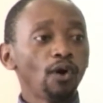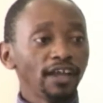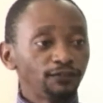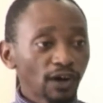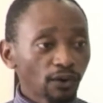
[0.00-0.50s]

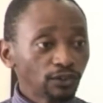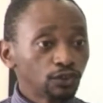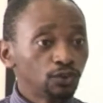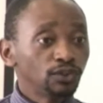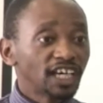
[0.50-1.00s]
If you're going
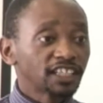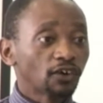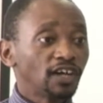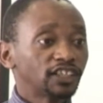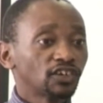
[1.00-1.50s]
to do data
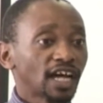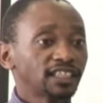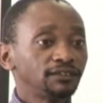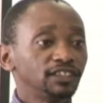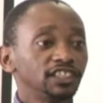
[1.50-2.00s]
collection
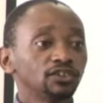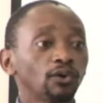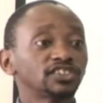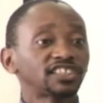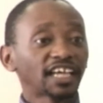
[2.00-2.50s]
activities
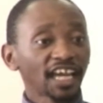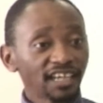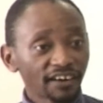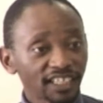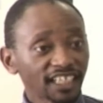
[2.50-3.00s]
or
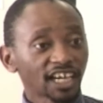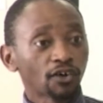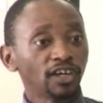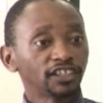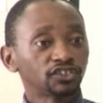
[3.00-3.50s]
secondary data
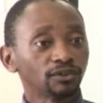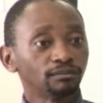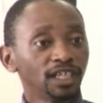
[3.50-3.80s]
collection,